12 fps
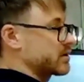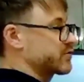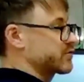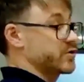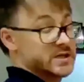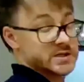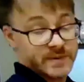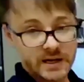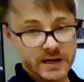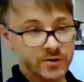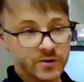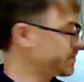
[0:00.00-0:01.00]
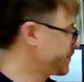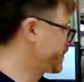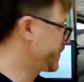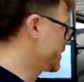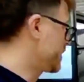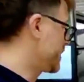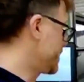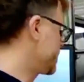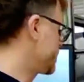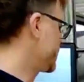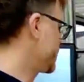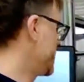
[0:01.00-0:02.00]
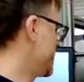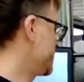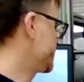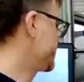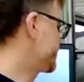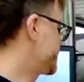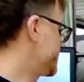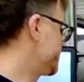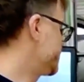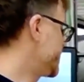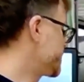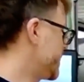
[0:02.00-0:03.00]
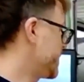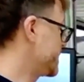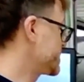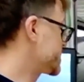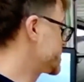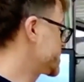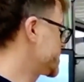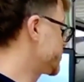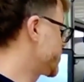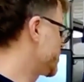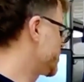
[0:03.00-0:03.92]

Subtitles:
Unix Meccano, and we have the light system from